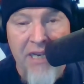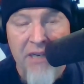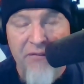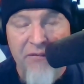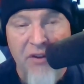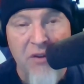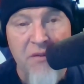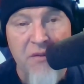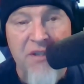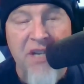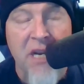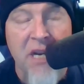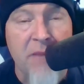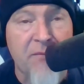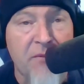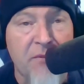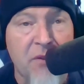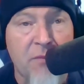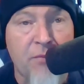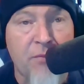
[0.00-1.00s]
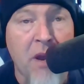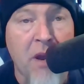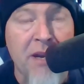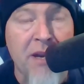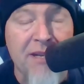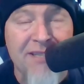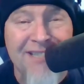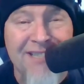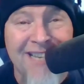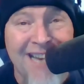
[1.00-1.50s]
And if you do sign up for their
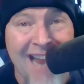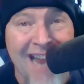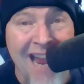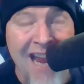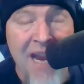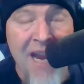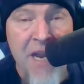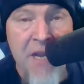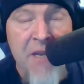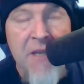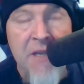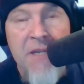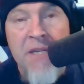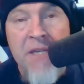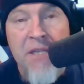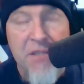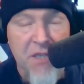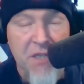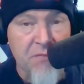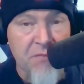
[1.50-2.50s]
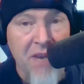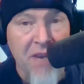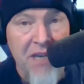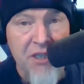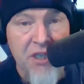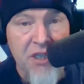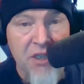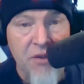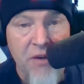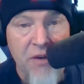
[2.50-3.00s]
products today, just
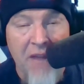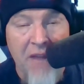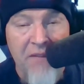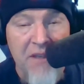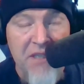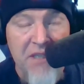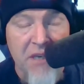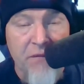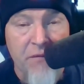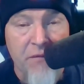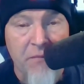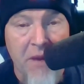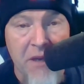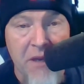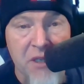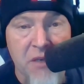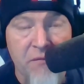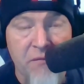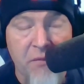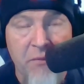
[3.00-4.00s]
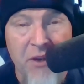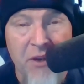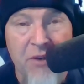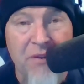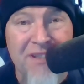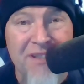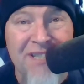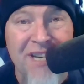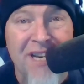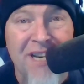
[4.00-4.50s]
mention you got this information from the
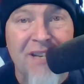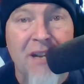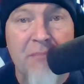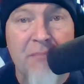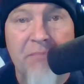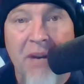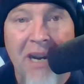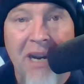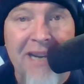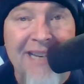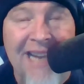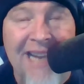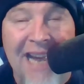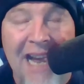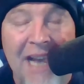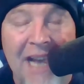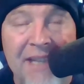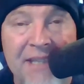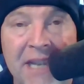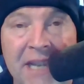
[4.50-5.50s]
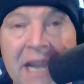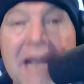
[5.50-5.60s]
CrustyCanuck podcast,